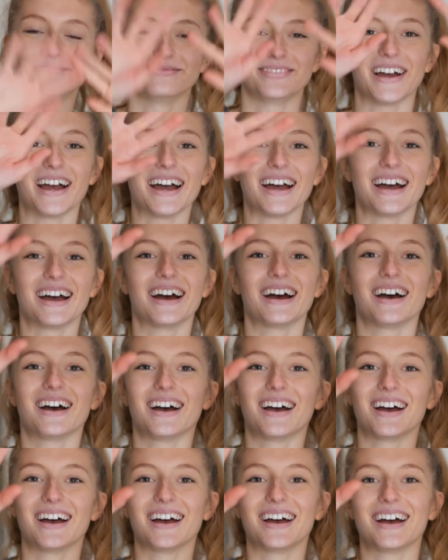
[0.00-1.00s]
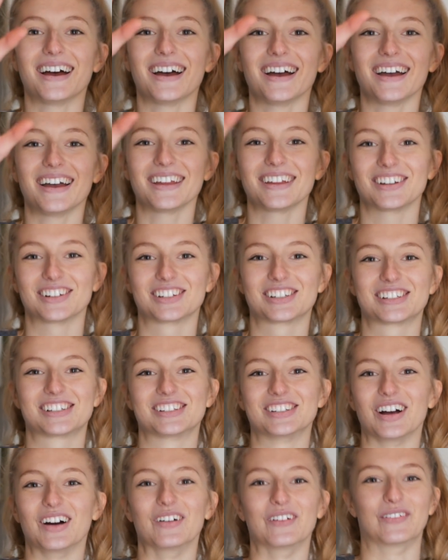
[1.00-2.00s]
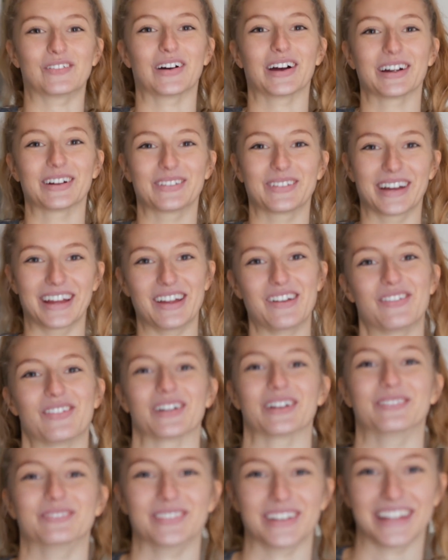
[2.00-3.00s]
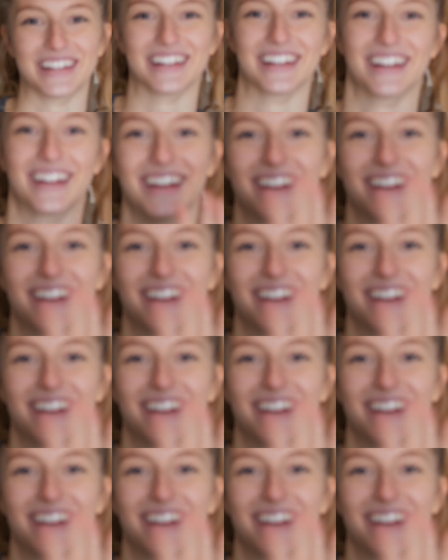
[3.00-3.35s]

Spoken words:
Bye! You're so far away from me.